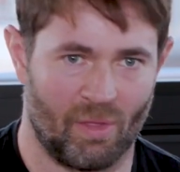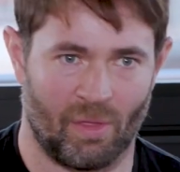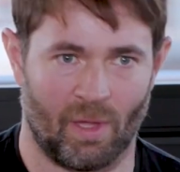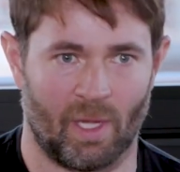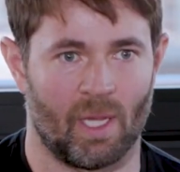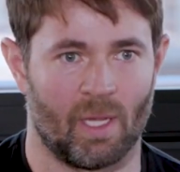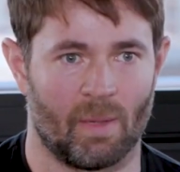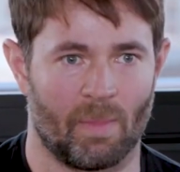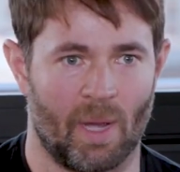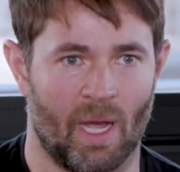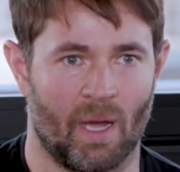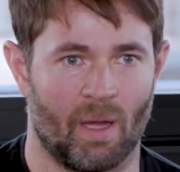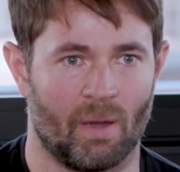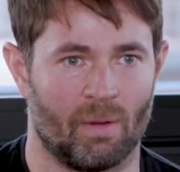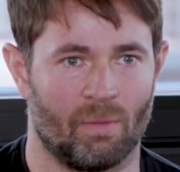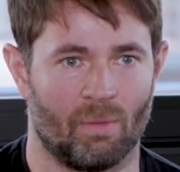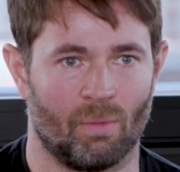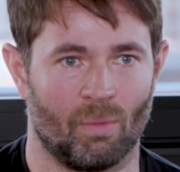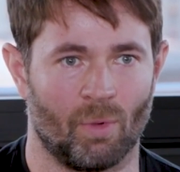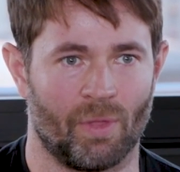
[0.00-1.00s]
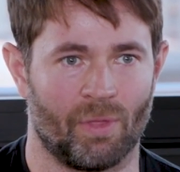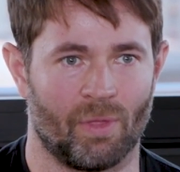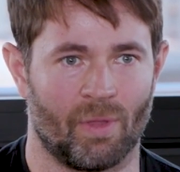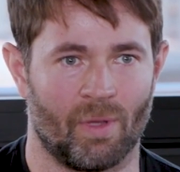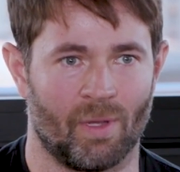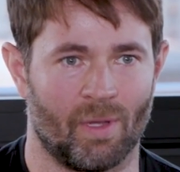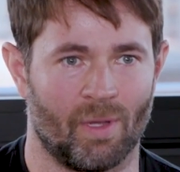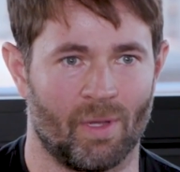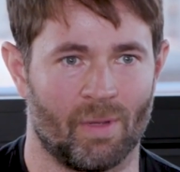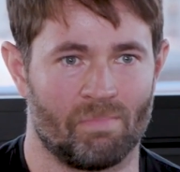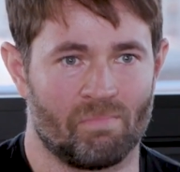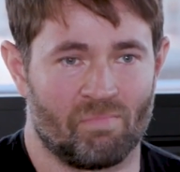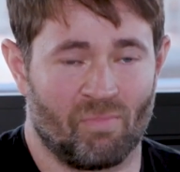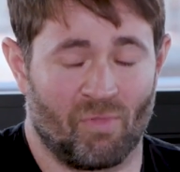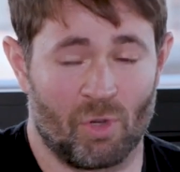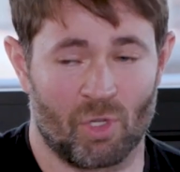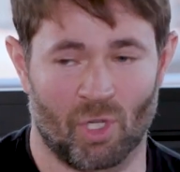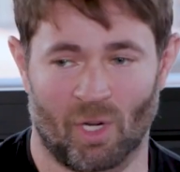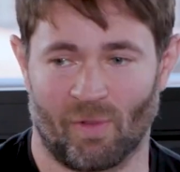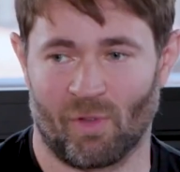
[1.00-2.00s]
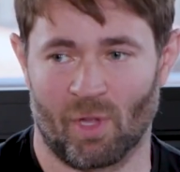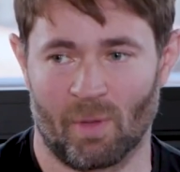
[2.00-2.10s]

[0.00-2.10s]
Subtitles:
thinking about what the future